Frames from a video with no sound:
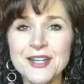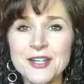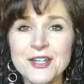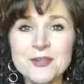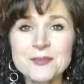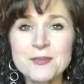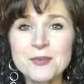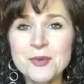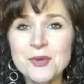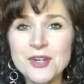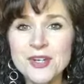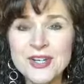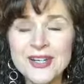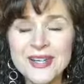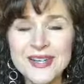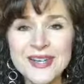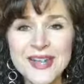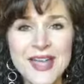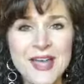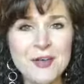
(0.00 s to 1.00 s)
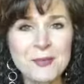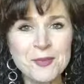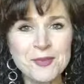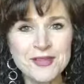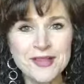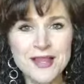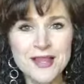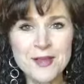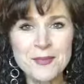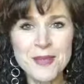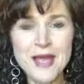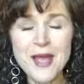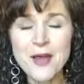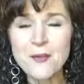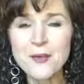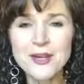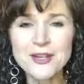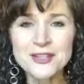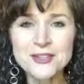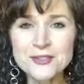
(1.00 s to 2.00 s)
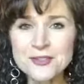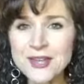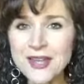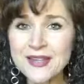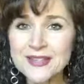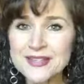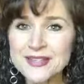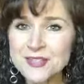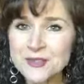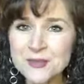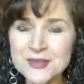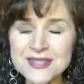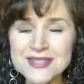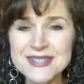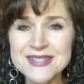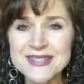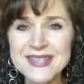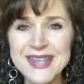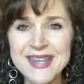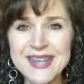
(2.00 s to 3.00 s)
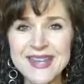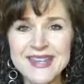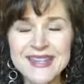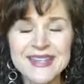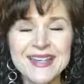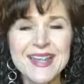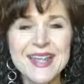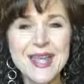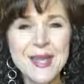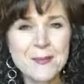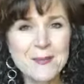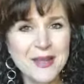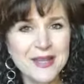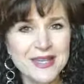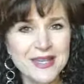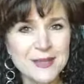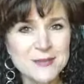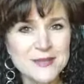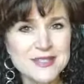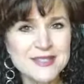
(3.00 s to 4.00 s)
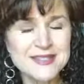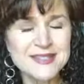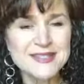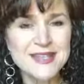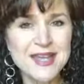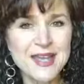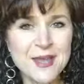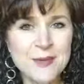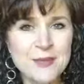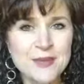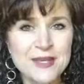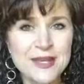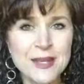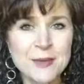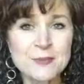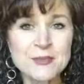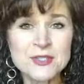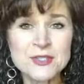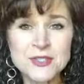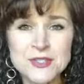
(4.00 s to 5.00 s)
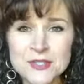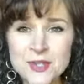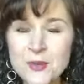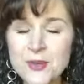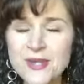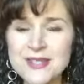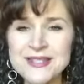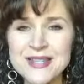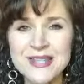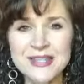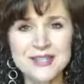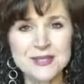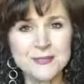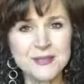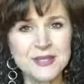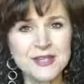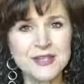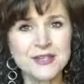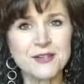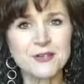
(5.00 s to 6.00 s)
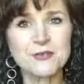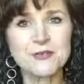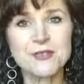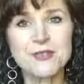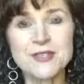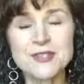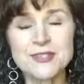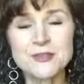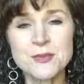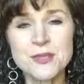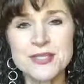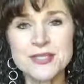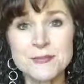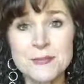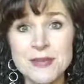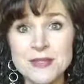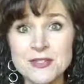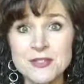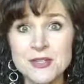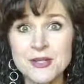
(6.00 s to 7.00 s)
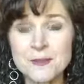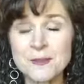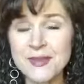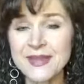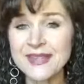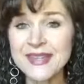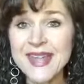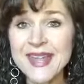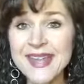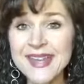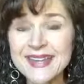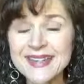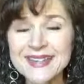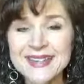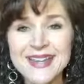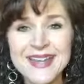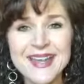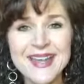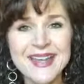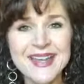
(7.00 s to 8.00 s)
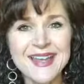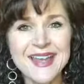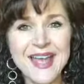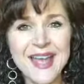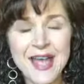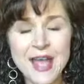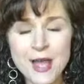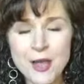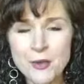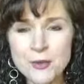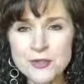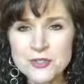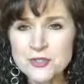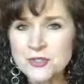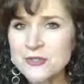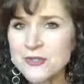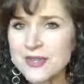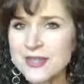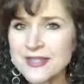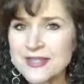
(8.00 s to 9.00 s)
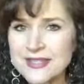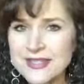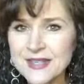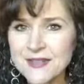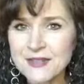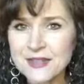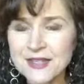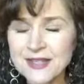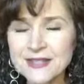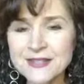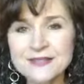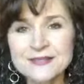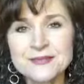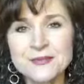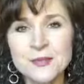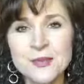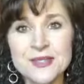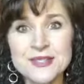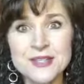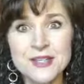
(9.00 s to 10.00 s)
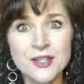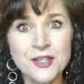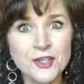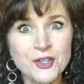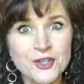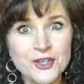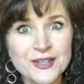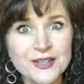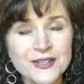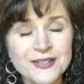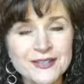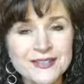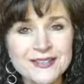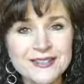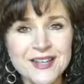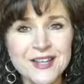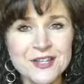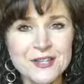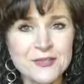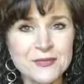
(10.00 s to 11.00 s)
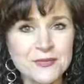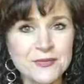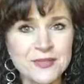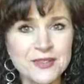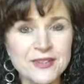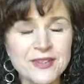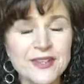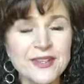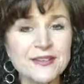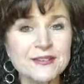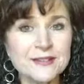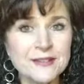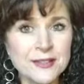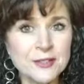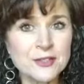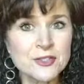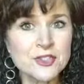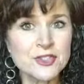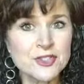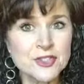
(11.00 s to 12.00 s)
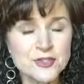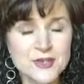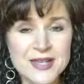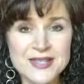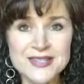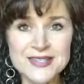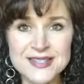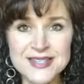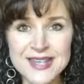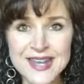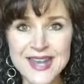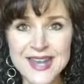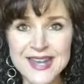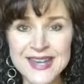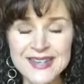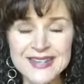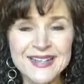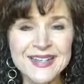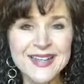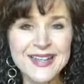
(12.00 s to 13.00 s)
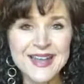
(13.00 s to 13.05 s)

Good morning, Help Club. How are you guys doing today? My name is Deb, and I'm so excited to be here for this week's Mentoring Monday. How was your Thanksgiving? Was it good? Are you feeling a little stressed today?